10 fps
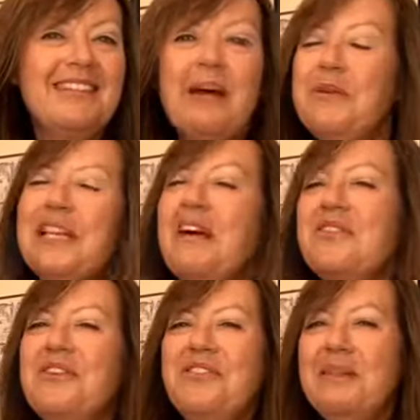I would love
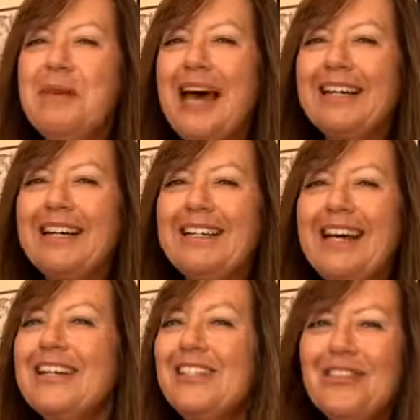your feedback.
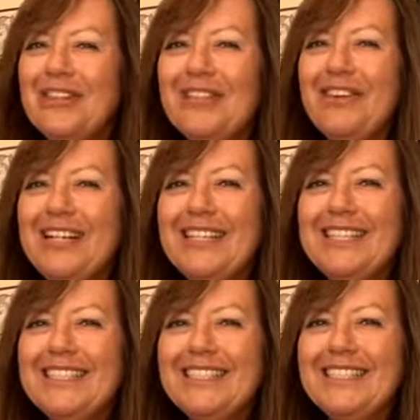I truly would.
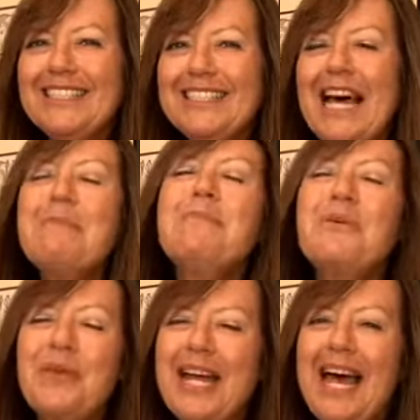I'm
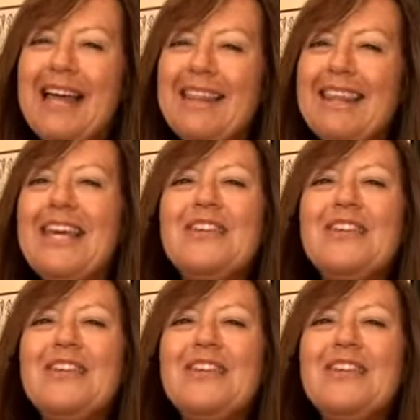Maria. Thank